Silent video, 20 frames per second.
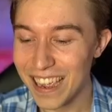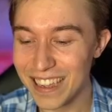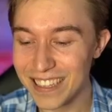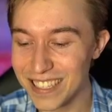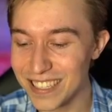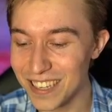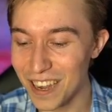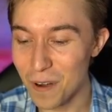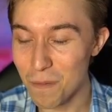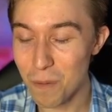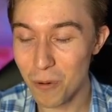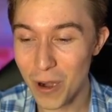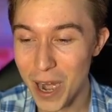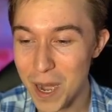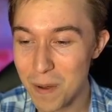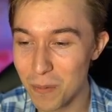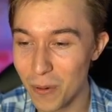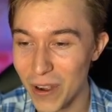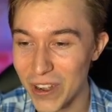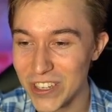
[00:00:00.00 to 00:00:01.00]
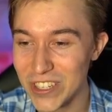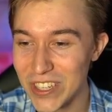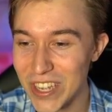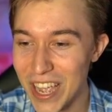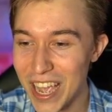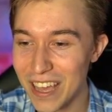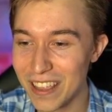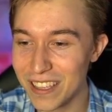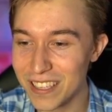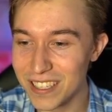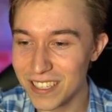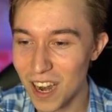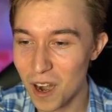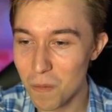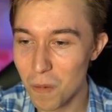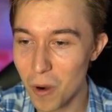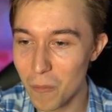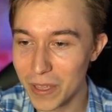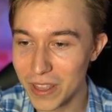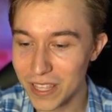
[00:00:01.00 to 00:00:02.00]
This is our parade push. This is
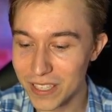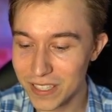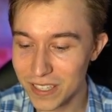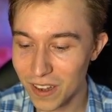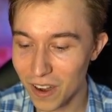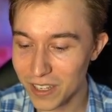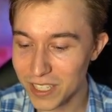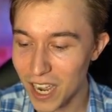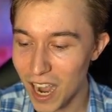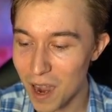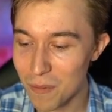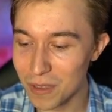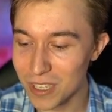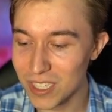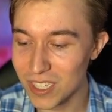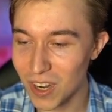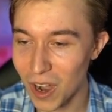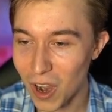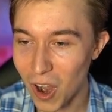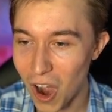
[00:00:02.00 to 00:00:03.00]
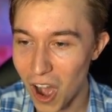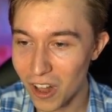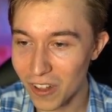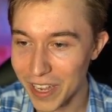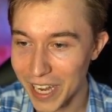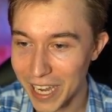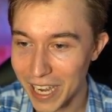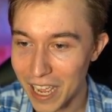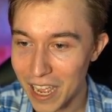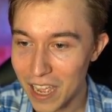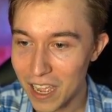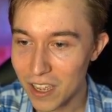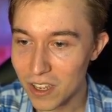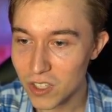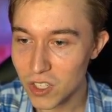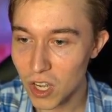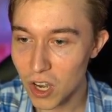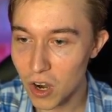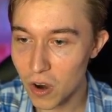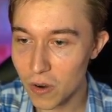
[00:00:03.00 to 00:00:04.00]
our moment. This is our time. This is our calling.
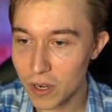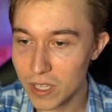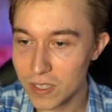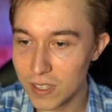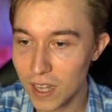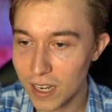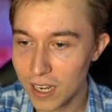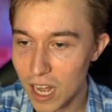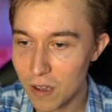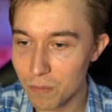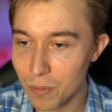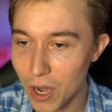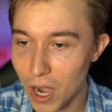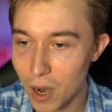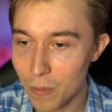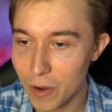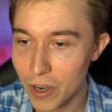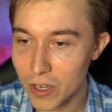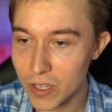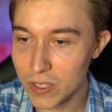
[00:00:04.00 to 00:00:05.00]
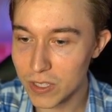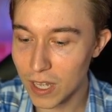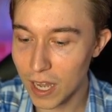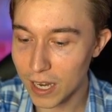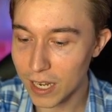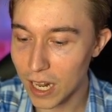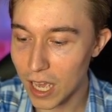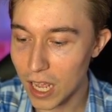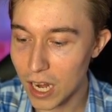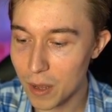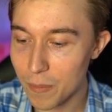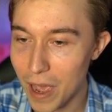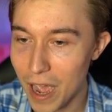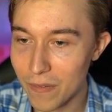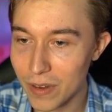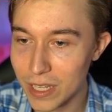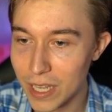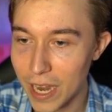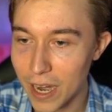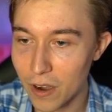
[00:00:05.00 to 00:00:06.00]
So he's not going to have Bomber. He's not going to end up
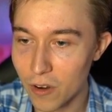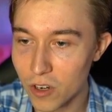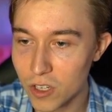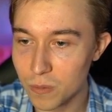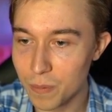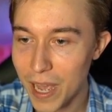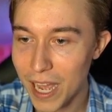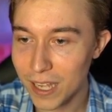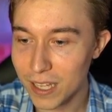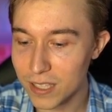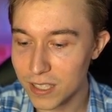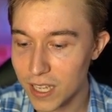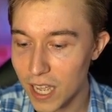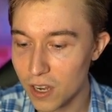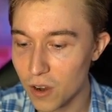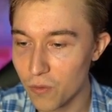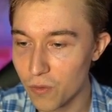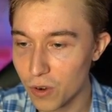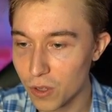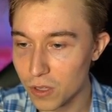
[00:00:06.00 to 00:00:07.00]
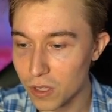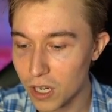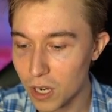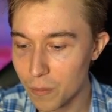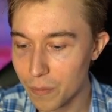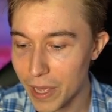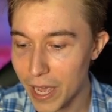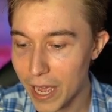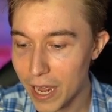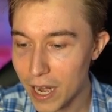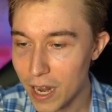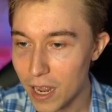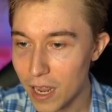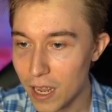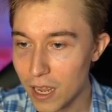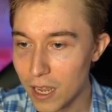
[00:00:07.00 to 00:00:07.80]
having arrows back in cycle for a little bit.